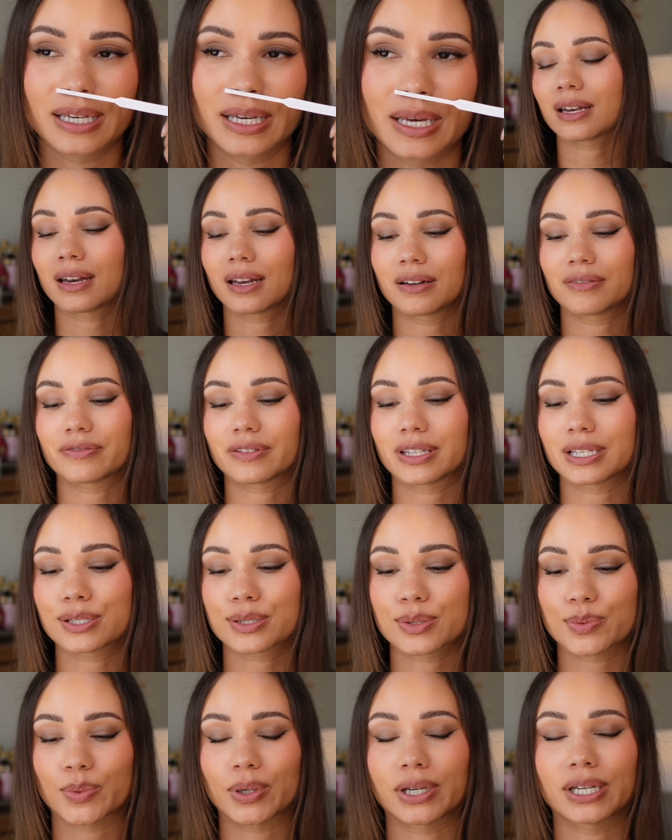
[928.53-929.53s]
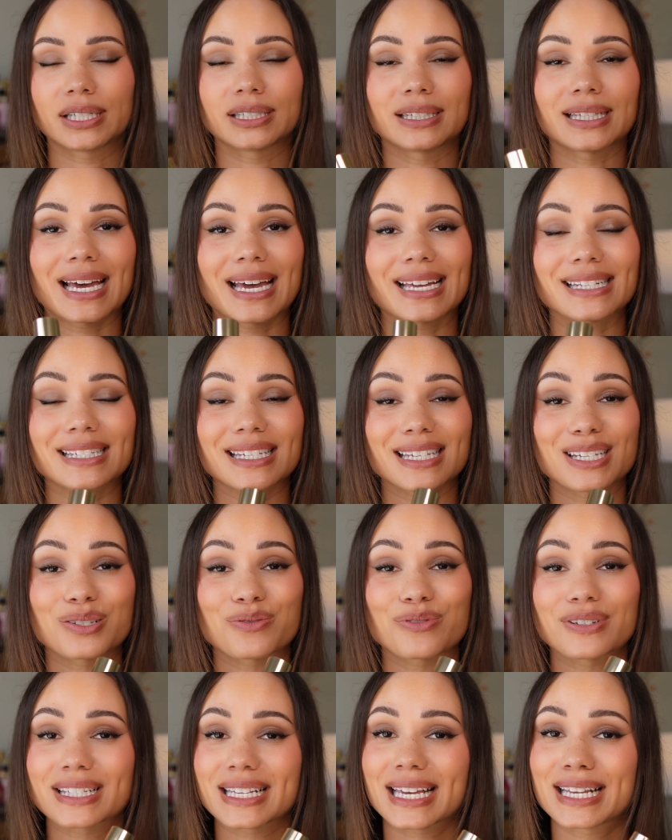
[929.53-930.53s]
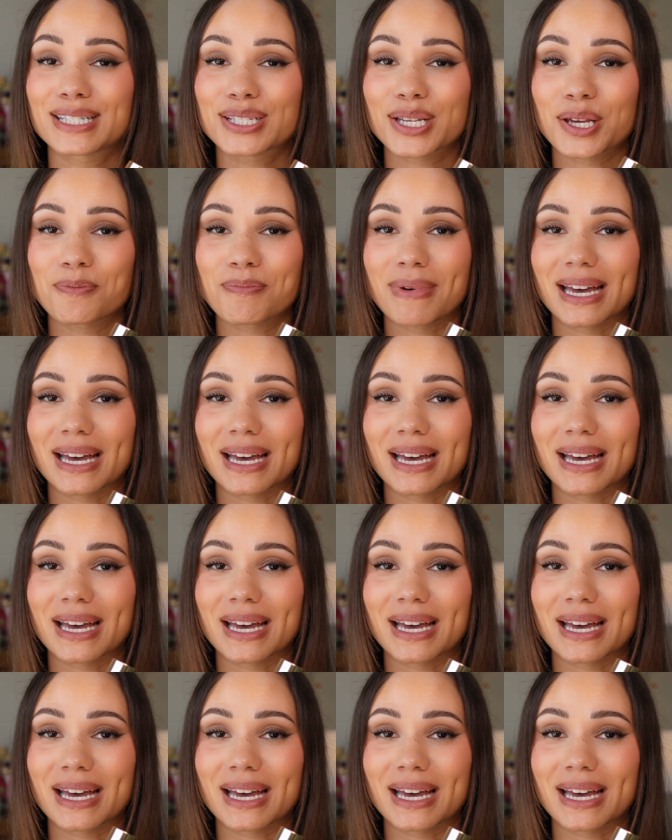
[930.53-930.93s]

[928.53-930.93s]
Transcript: Love this one. That is Rosendo